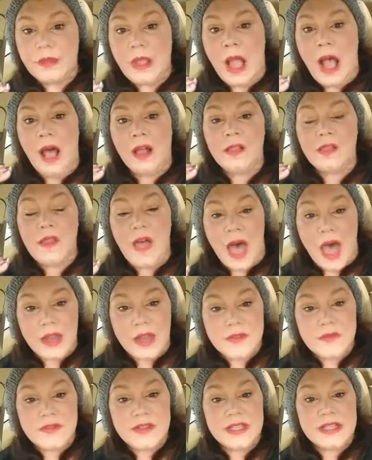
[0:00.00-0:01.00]
a lot
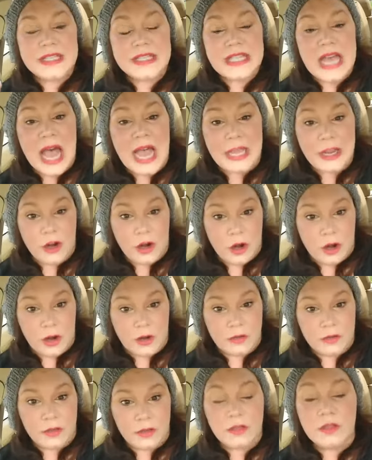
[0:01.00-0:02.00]
of
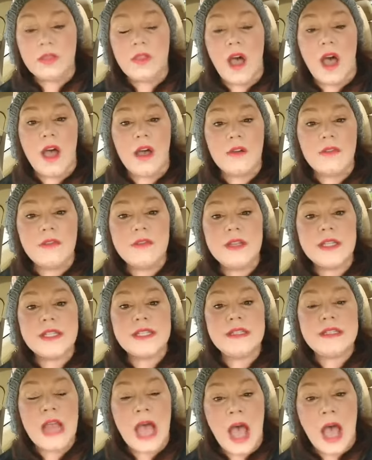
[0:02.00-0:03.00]
desire, Love does
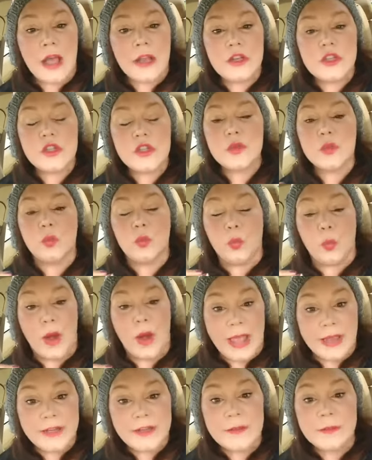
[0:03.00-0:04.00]
not just
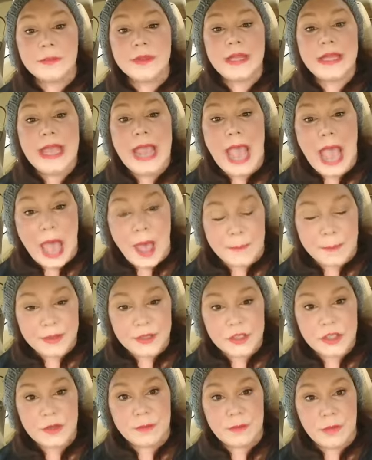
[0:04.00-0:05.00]
randomly happen
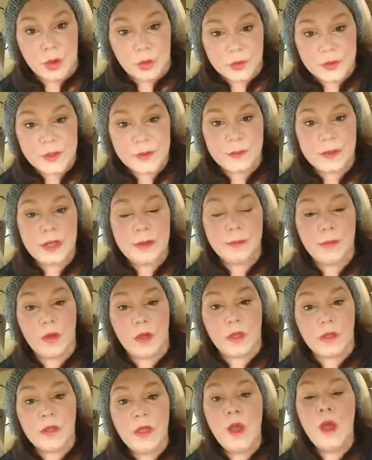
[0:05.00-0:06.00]
to most
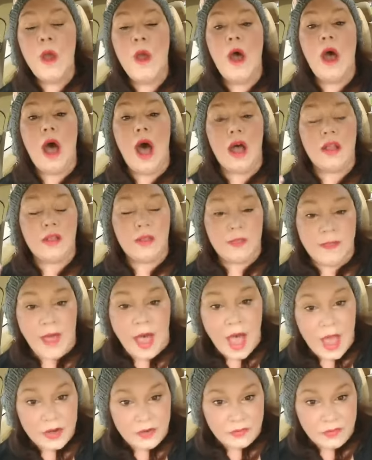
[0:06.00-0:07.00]
people. A
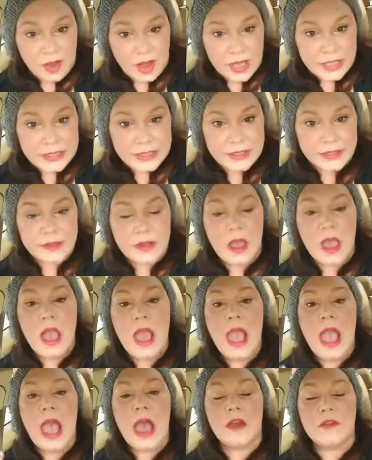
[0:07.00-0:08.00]
lot of us
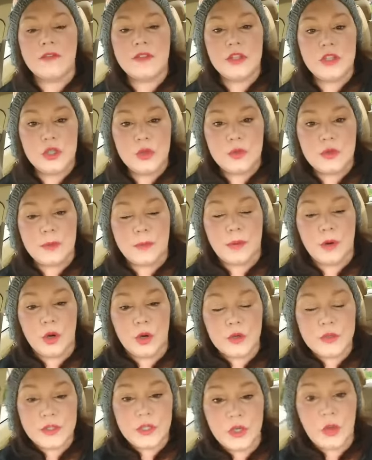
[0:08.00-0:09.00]
have to do the
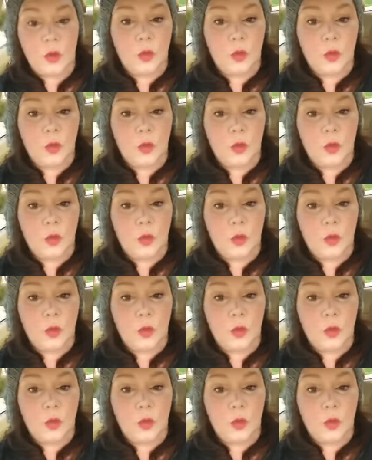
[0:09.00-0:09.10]
personal